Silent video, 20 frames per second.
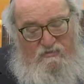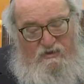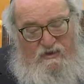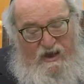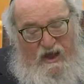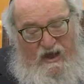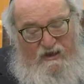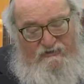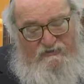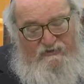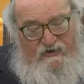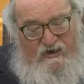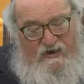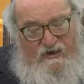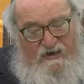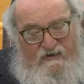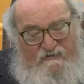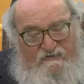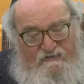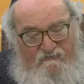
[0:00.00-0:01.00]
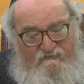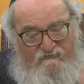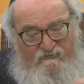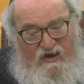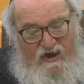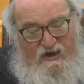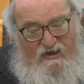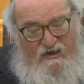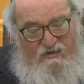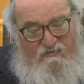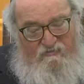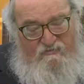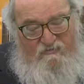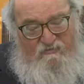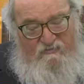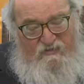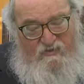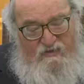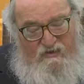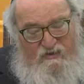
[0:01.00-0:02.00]
Menashe es Ephraim.
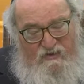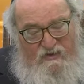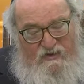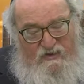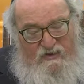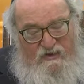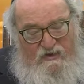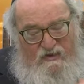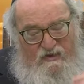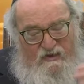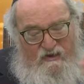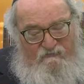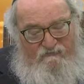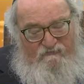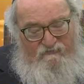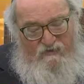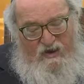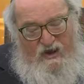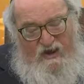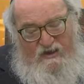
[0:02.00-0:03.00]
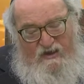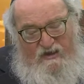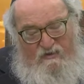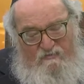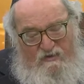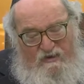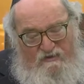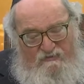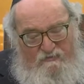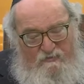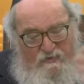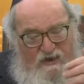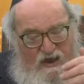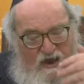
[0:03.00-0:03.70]
Ephraim es